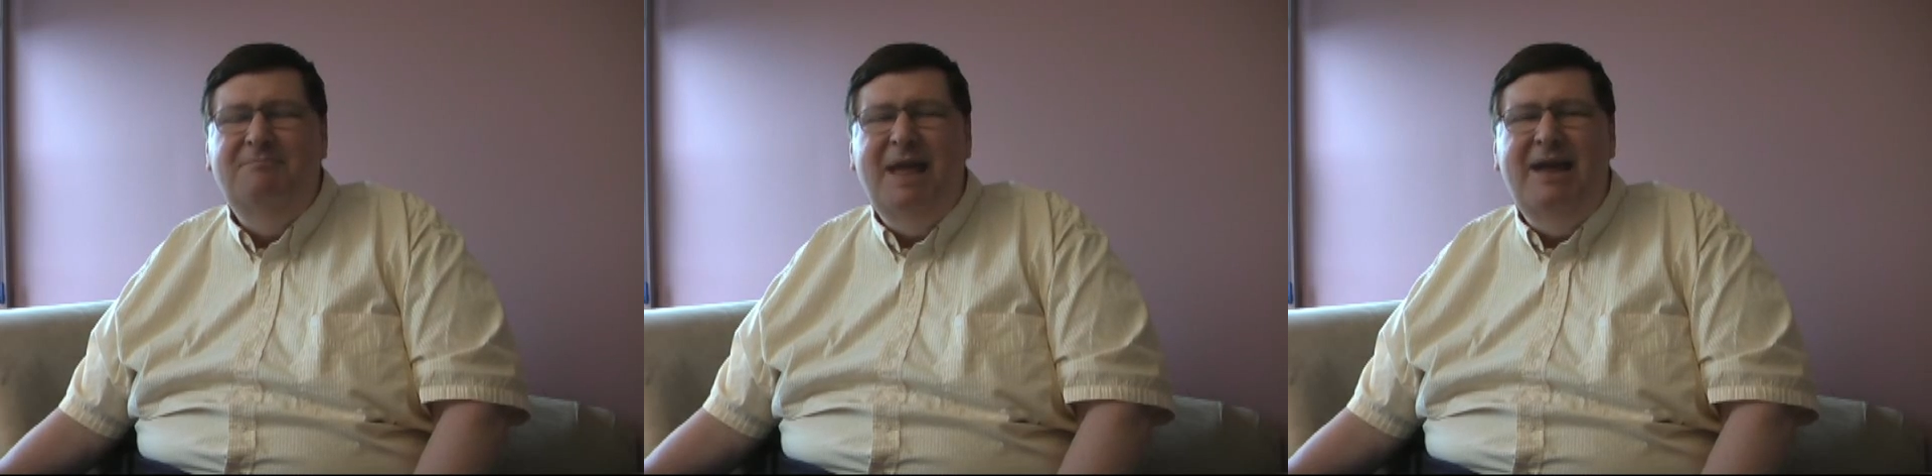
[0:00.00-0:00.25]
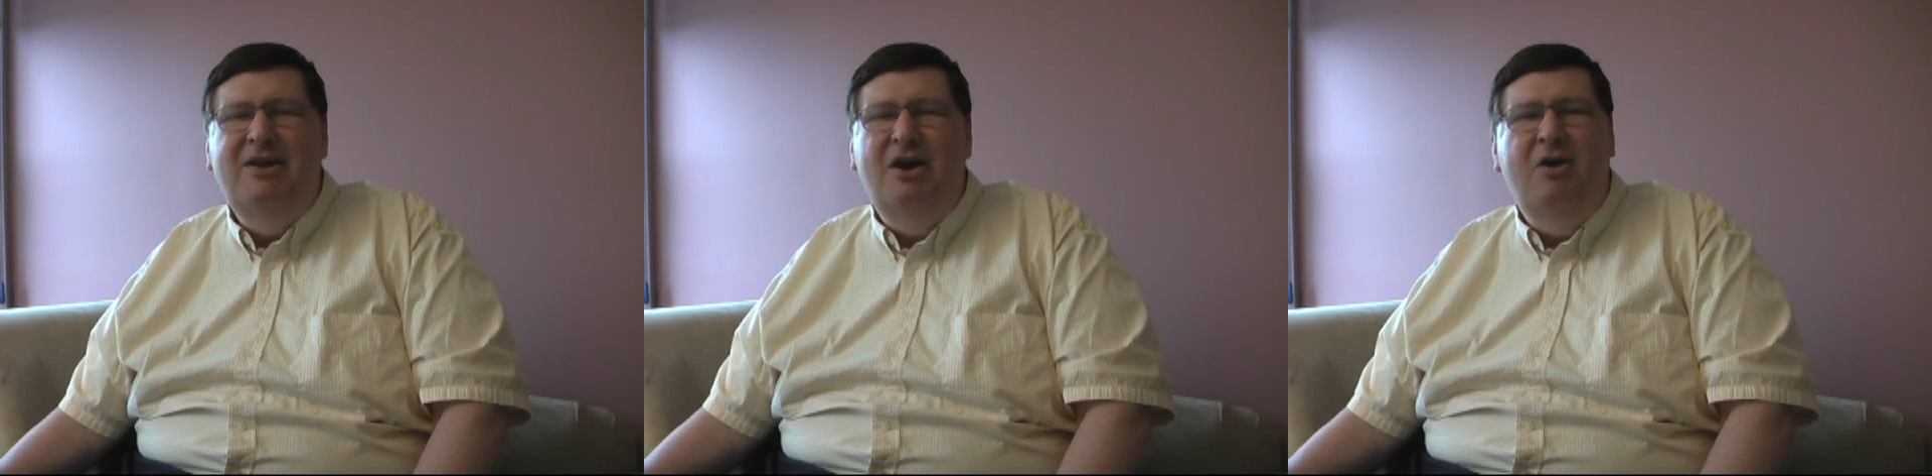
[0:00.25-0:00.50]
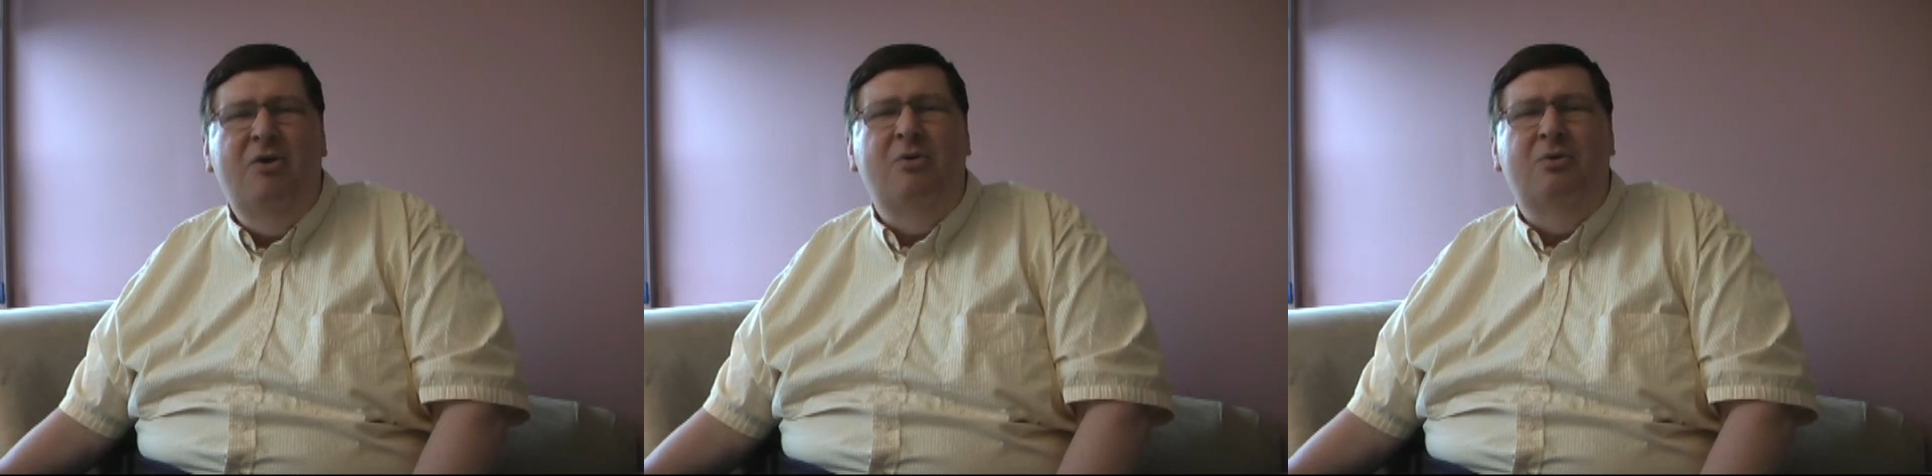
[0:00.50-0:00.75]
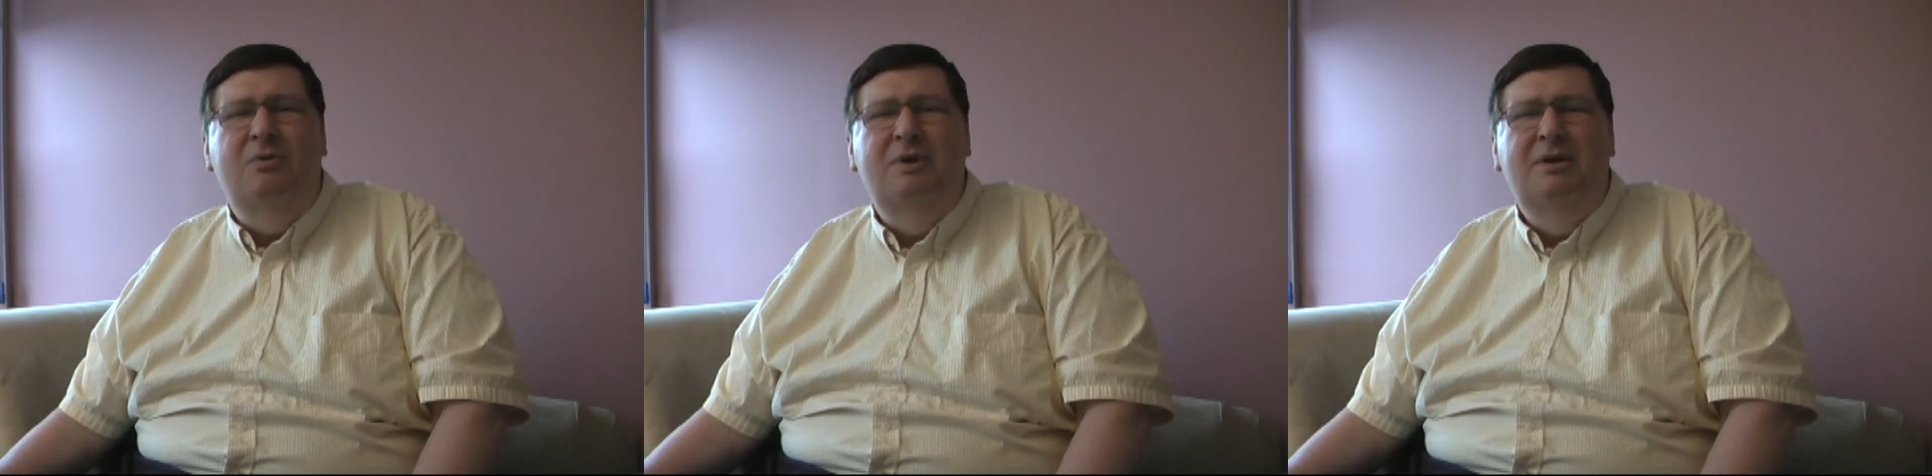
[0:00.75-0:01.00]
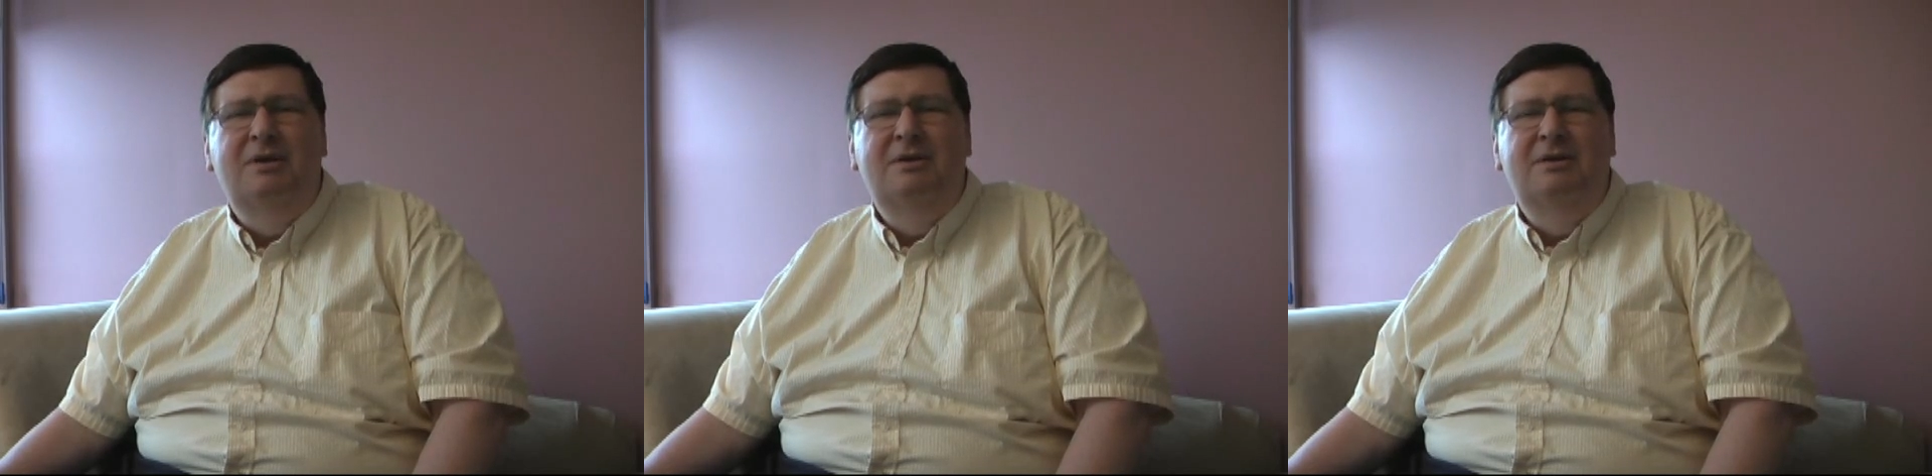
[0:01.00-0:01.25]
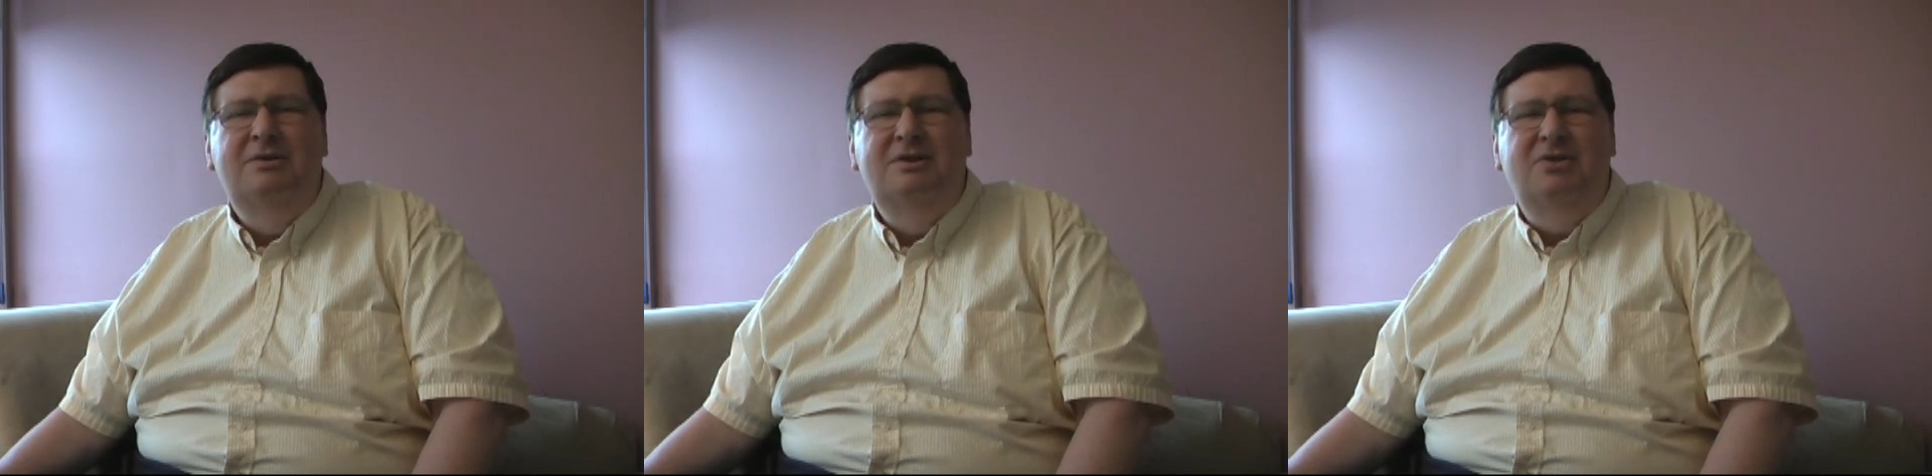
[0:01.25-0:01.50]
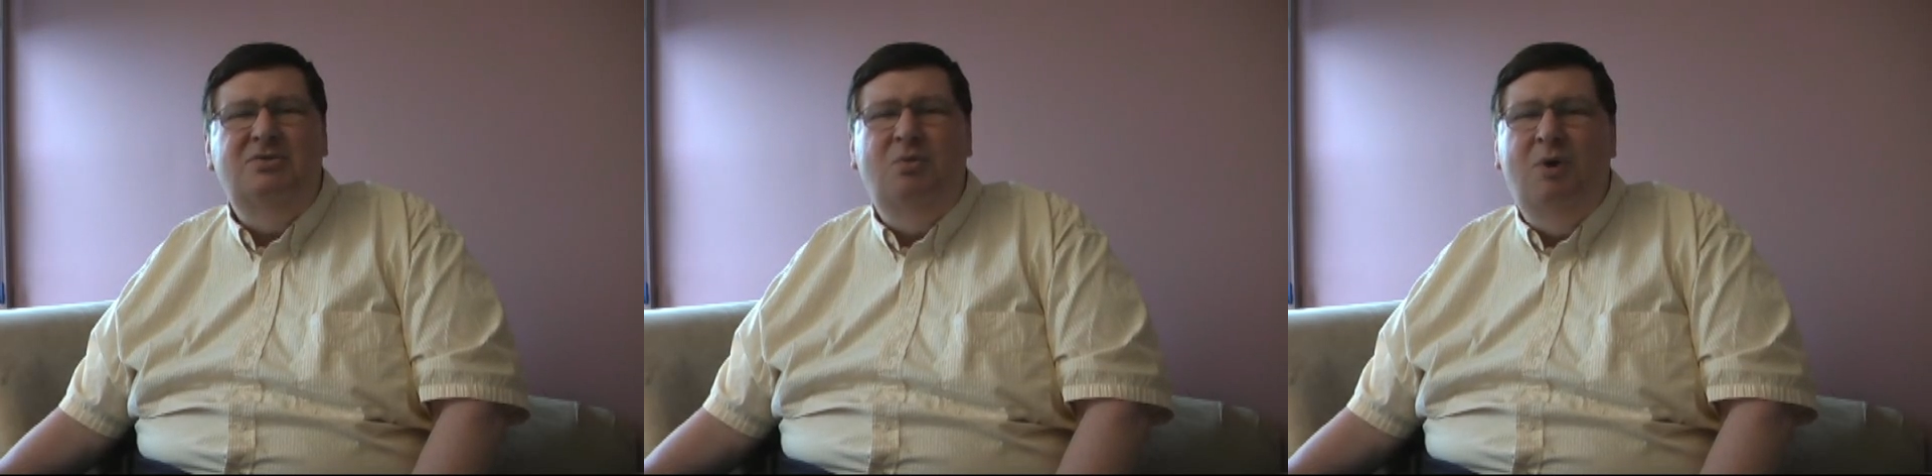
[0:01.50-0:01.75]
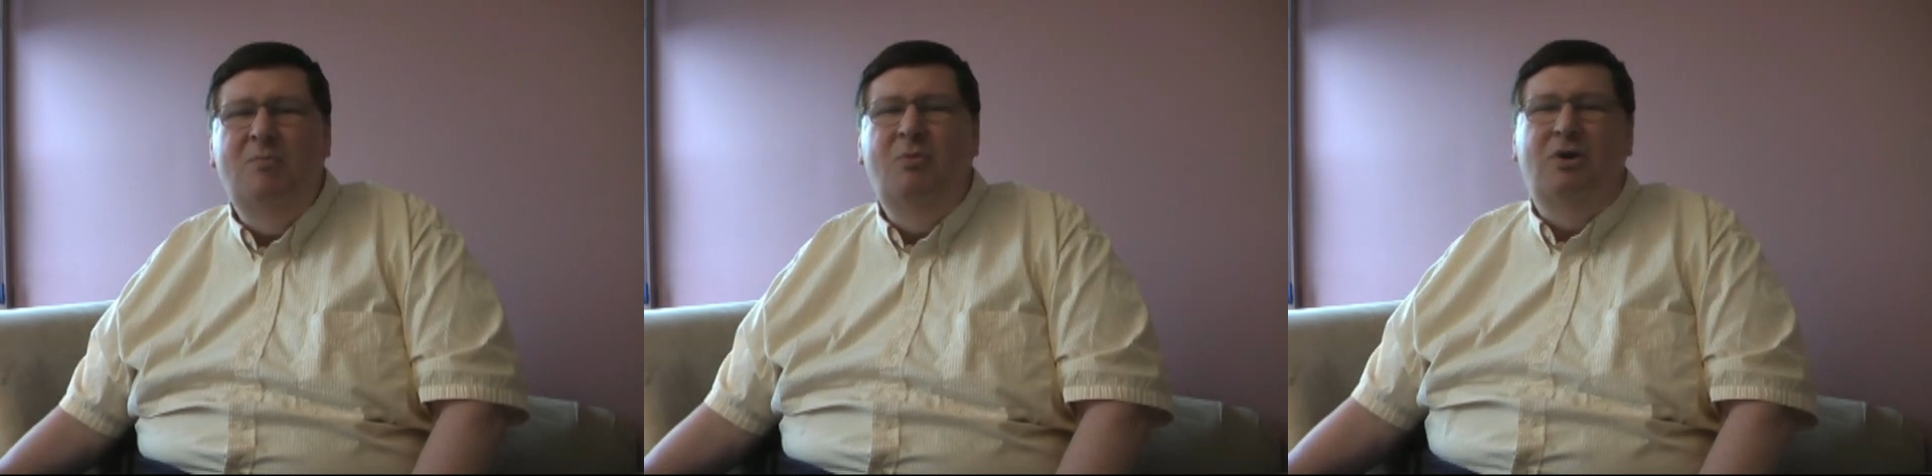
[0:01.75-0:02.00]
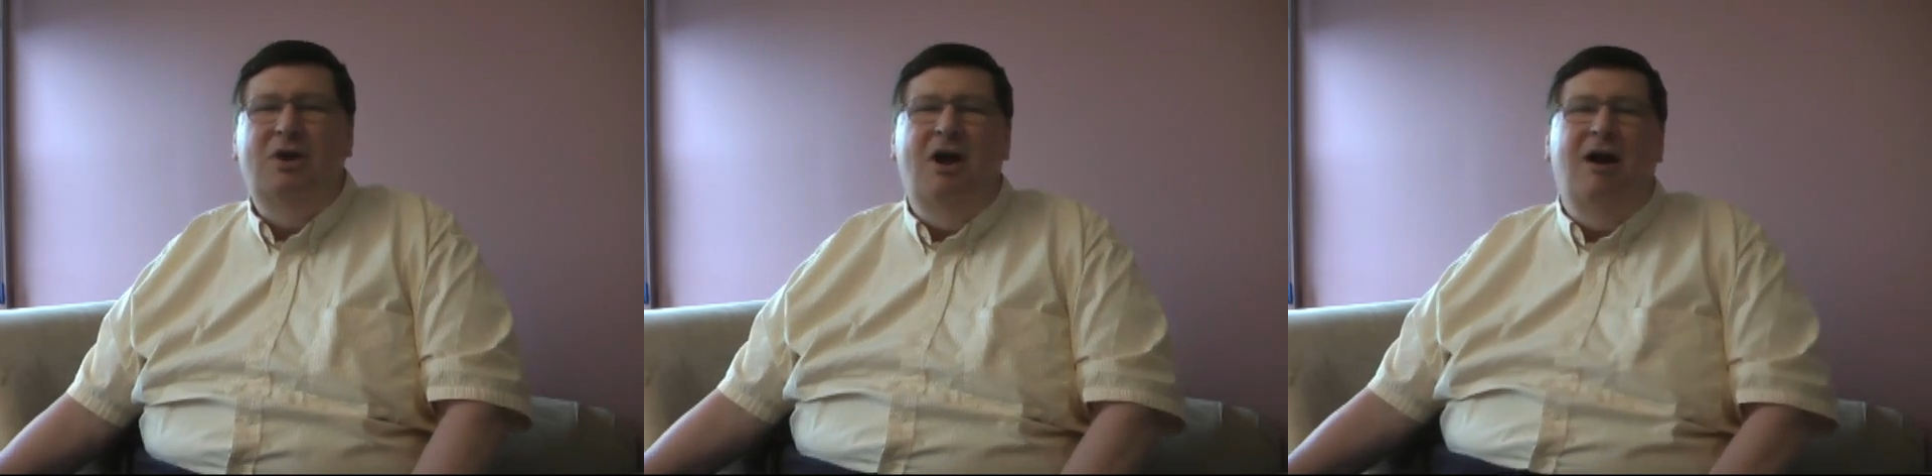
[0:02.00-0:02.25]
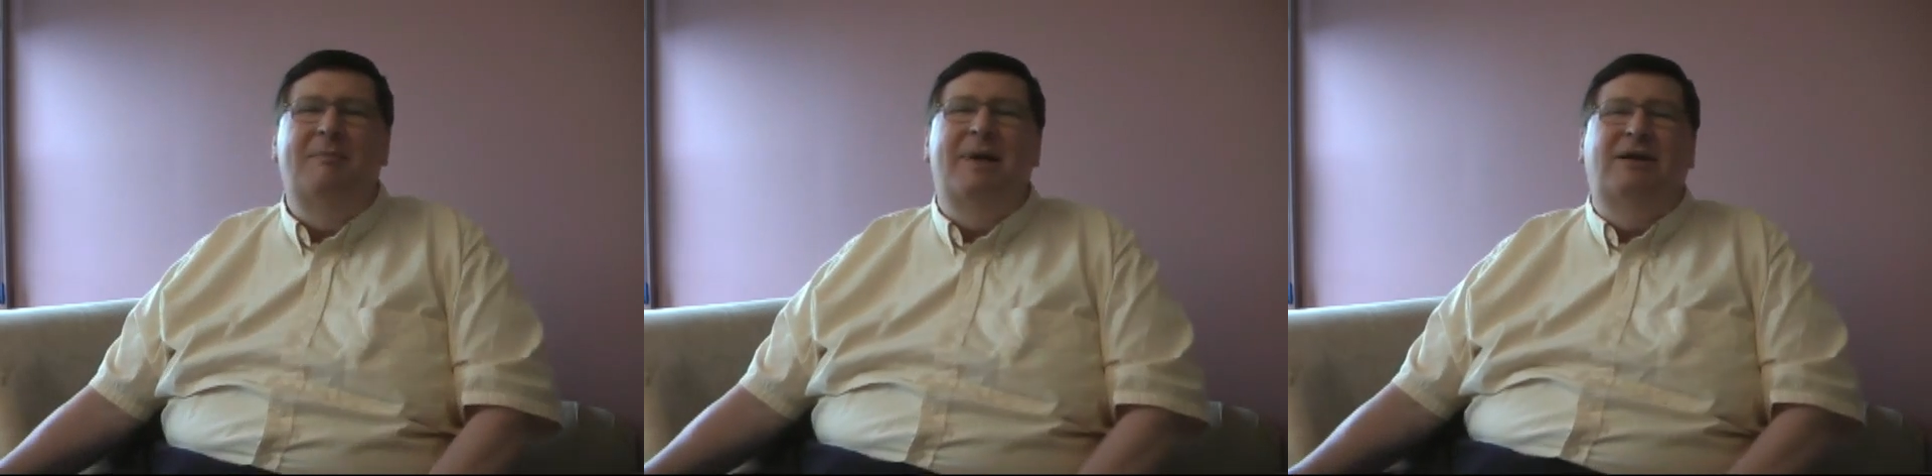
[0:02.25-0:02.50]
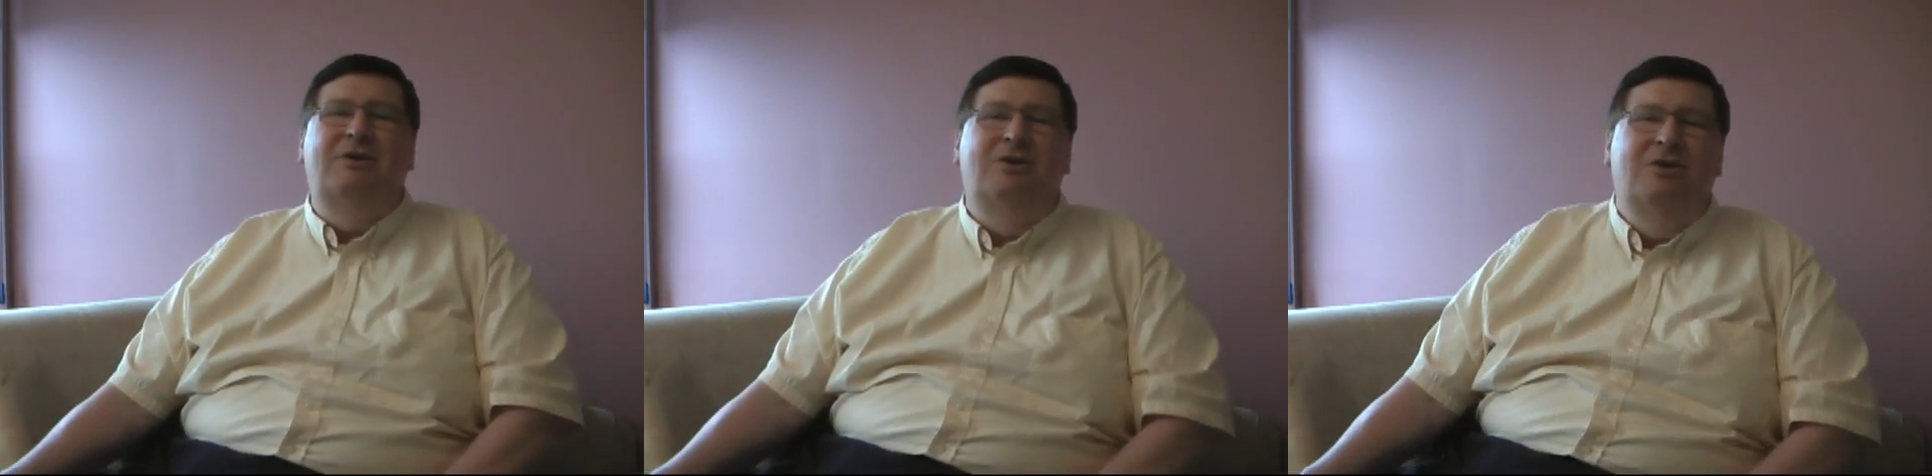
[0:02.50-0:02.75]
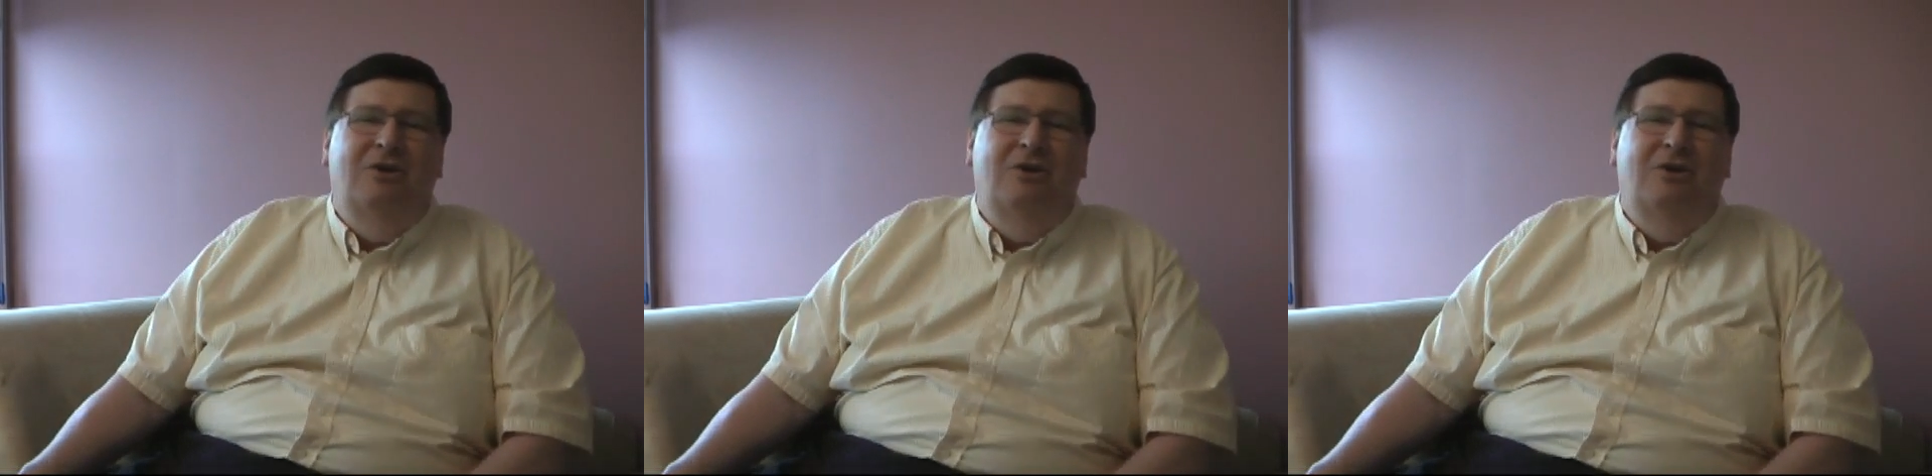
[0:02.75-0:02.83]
And oh, just one more comment